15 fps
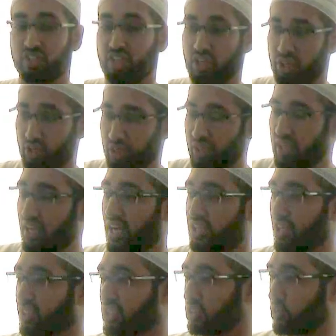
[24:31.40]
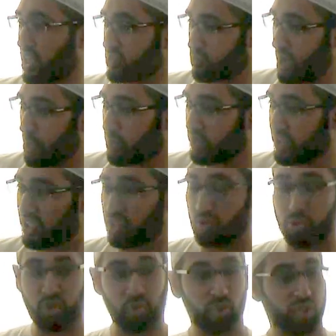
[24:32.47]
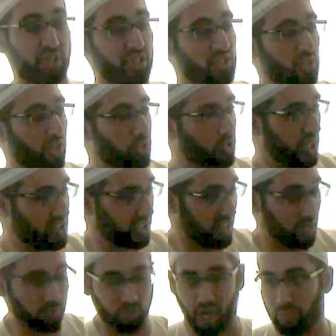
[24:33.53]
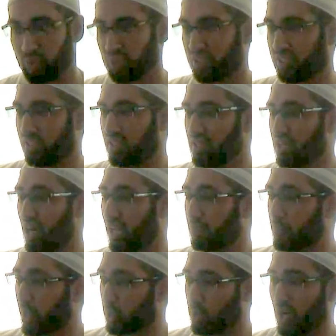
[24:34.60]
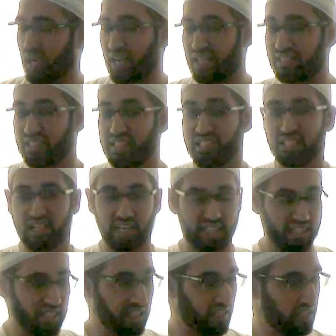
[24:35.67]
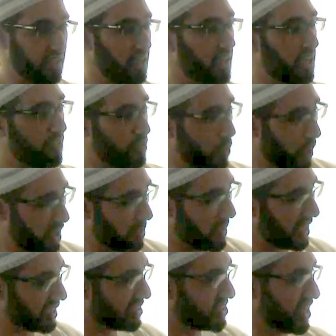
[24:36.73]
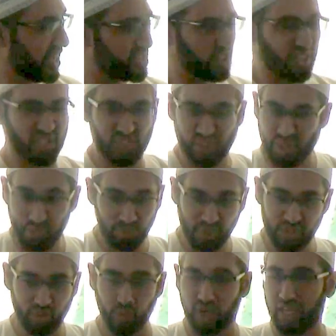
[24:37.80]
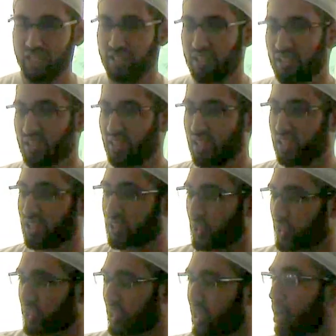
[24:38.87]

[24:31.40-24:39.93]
a girl and she doesn't dress properly, you too, you're going to start dressing improperly. Al-maru ala dini khalilihi. If you want to make a change in the simplest way, just look at the